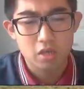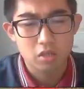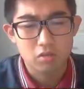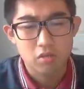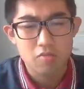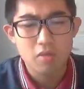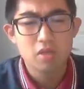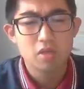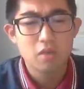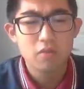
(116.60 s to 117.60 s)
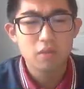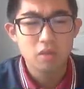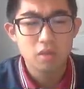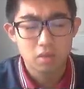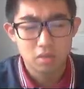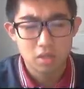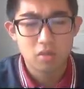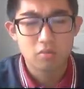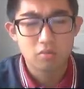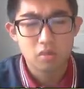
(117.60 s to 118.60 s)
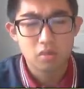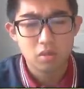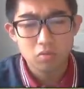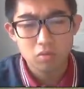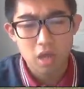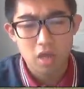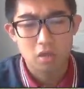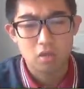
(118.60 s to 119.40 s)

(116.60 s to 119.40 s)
so it makes everything in this tank just okay.